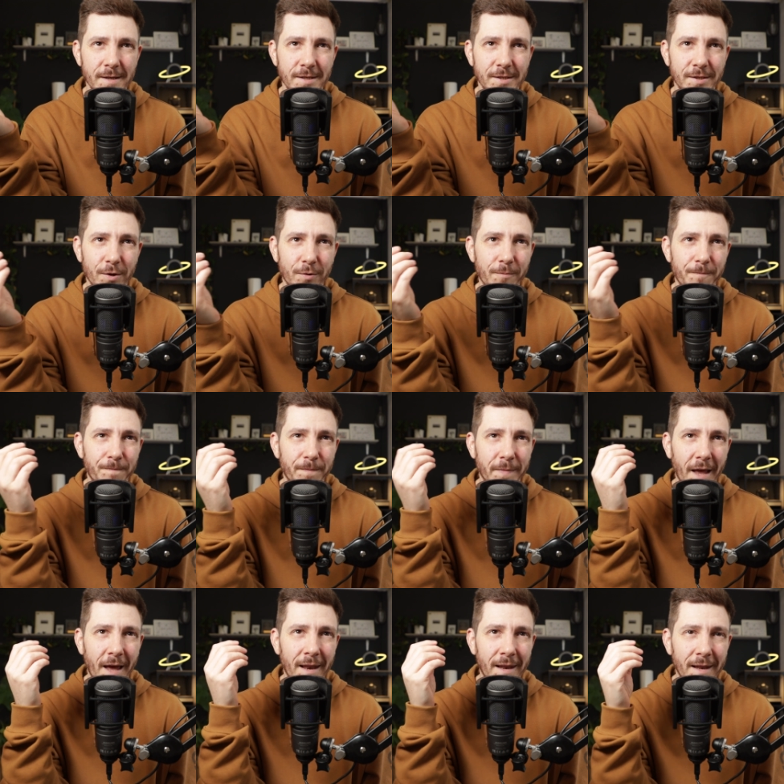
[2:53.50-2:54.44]
So
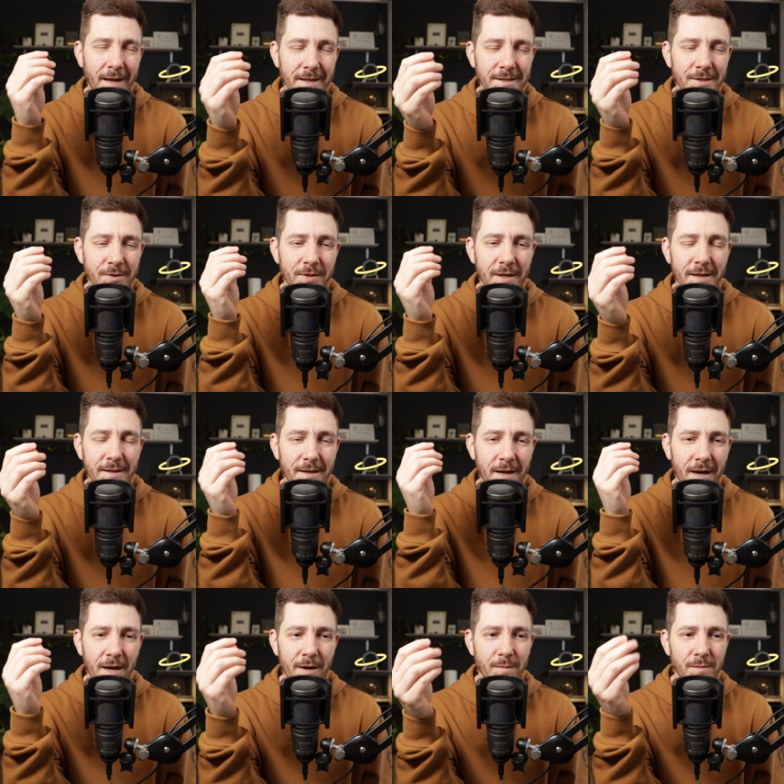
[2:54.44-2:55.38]
unless you take
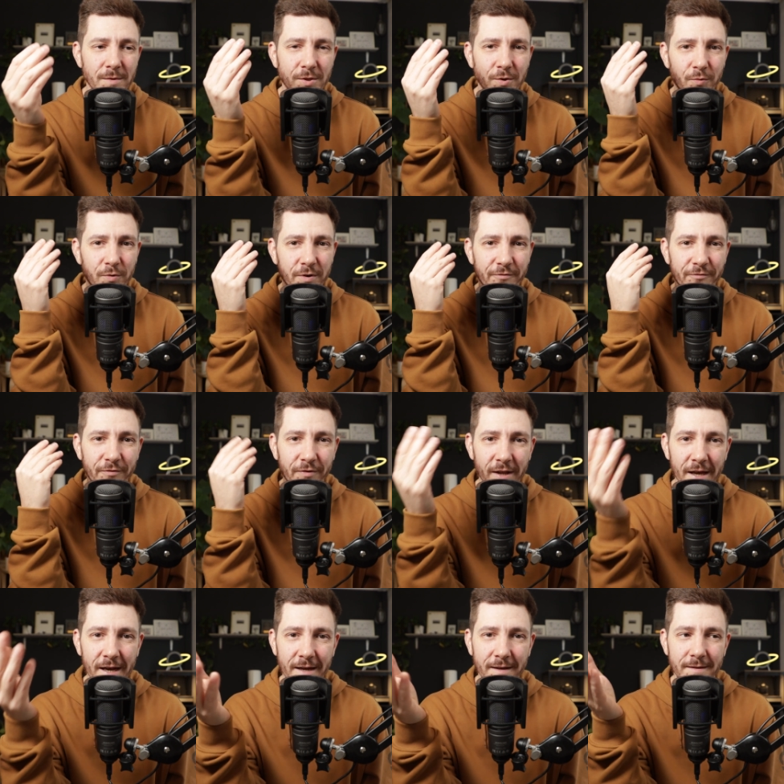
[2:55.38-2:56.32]
time to
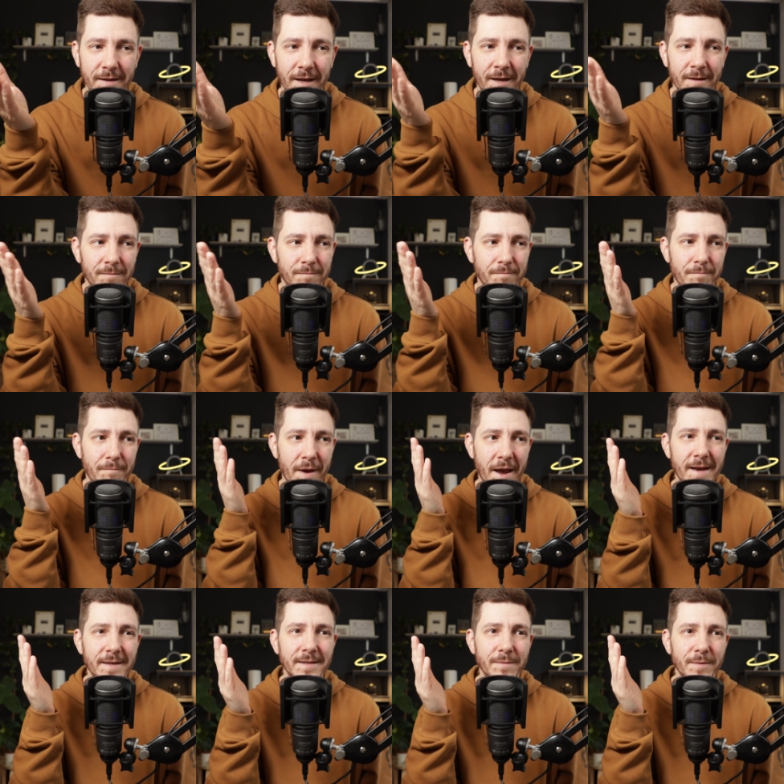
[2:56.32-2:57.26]
reflect and
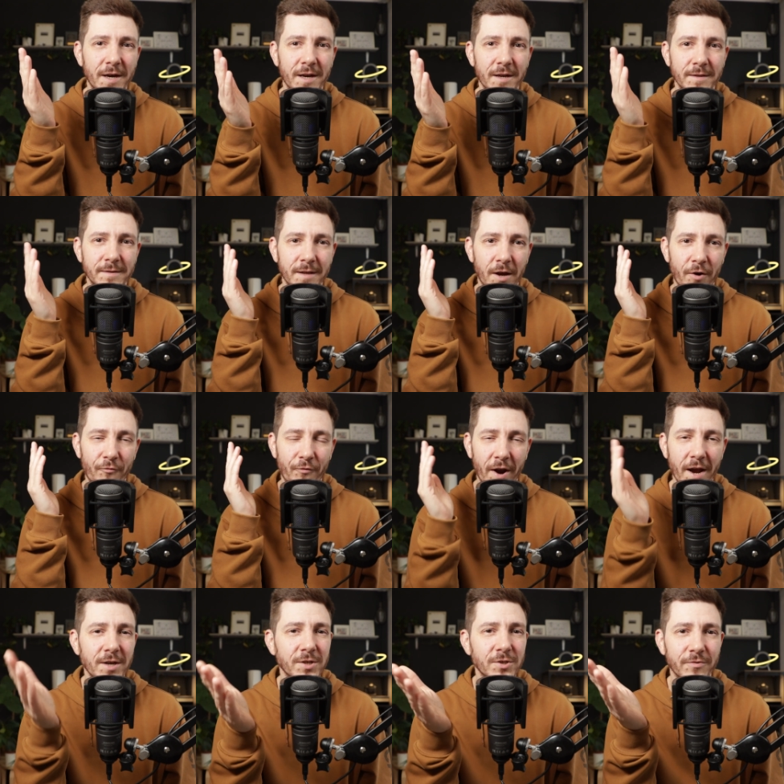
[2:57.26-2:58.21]
make some kind of
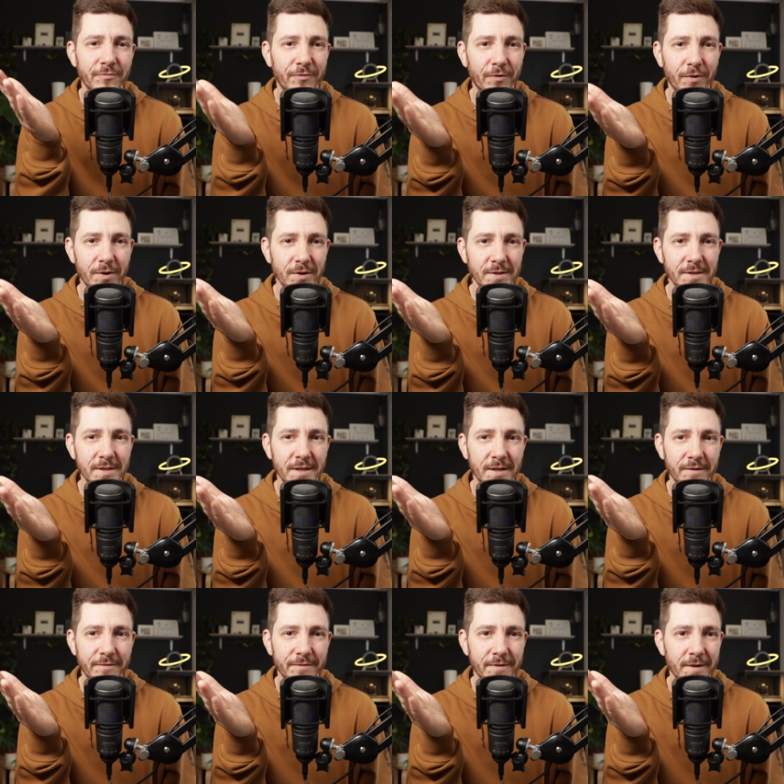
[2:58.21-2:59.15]
direction for
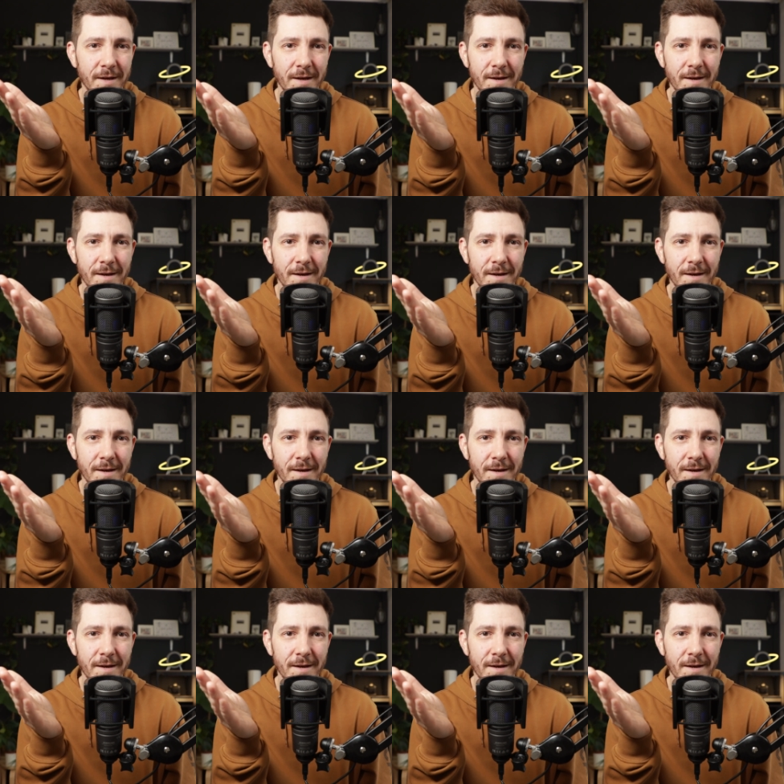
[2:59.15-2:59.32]
yourself,